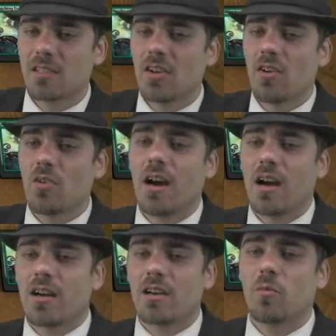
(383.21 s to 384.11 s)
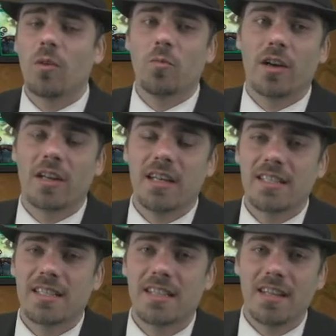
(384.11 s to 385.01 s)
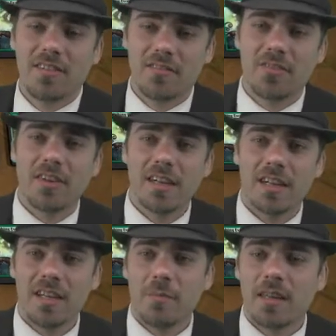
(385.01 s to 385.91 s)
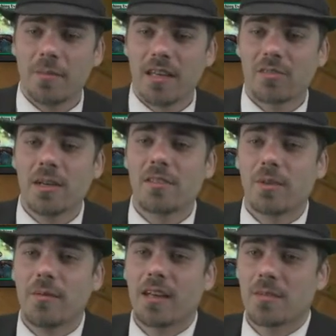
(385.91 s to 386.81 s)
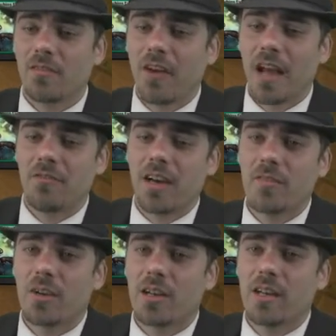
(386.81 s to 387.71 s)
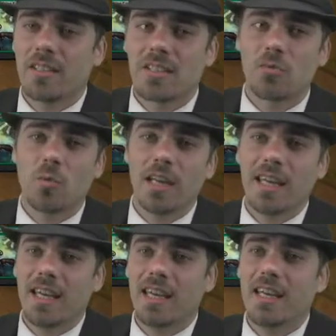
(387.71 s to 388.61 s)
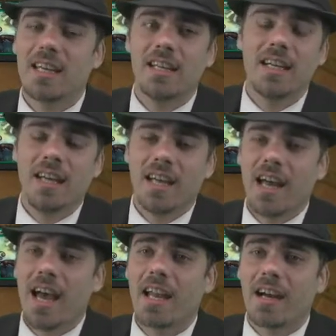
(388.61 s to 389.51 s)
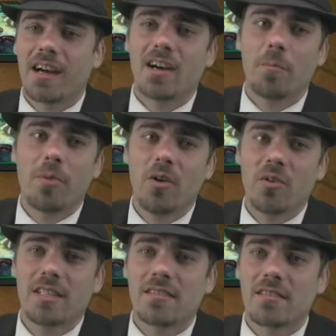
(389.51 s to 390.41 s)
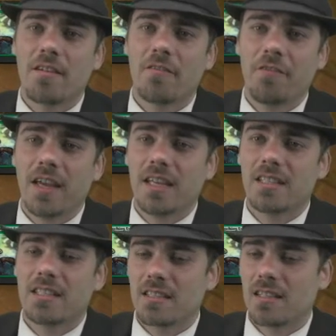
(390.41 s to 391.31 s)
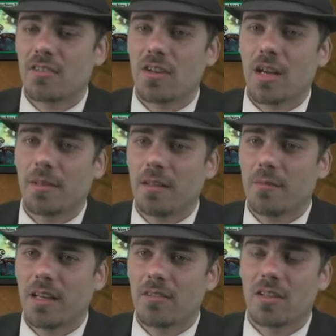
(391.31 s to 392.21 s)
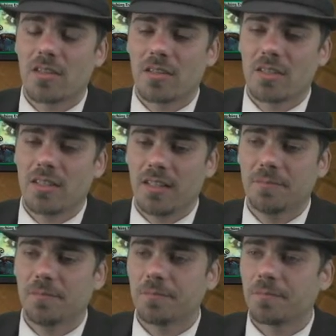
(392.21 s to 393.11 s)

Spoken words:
So our 1/1, instead of becoming a 3/3, becomes a 5/5. We're gonna go ahead and swing in at our opponent's face, dropping them down to 13.